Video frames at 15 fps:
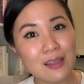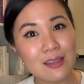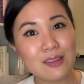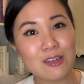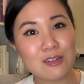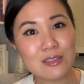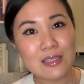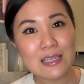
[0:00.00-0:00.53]

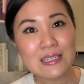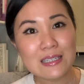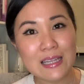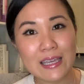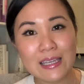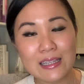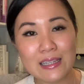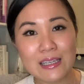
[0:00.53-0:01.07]
there's less
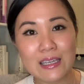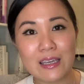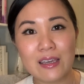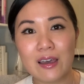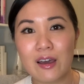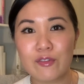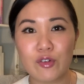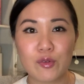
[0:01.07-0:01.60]

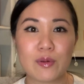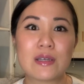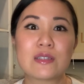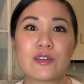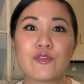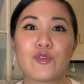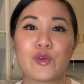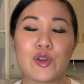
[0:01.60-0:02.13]
likely of a
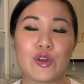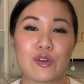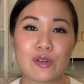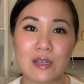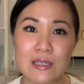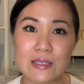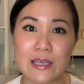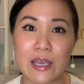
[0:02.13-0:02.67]
reason for your
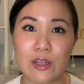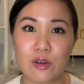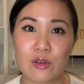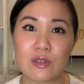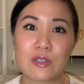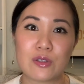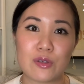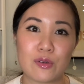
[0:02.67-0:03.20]

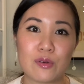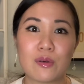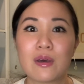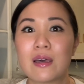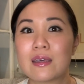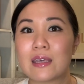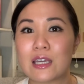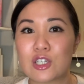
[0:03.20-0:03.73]
container to
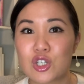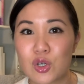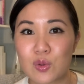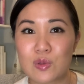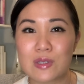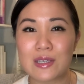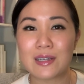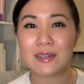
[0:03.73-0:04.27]
get
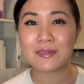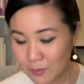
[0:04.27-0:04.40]
chosen.